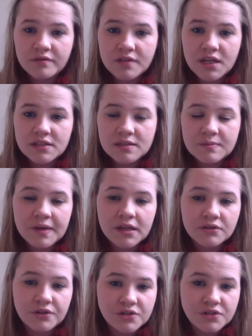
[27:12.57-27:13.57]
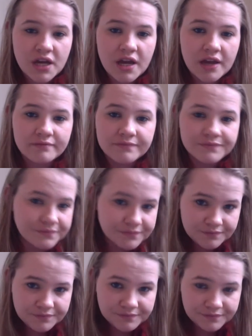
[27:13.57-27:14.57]
knit, spin, crochet,
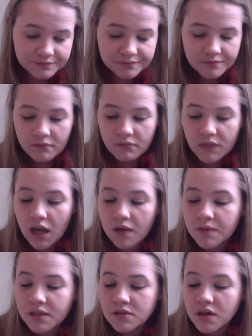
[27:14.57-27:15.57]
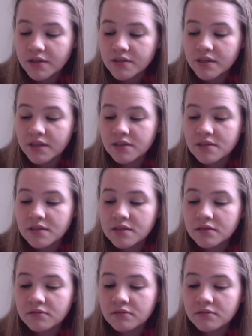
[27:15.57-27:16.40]
as long as it's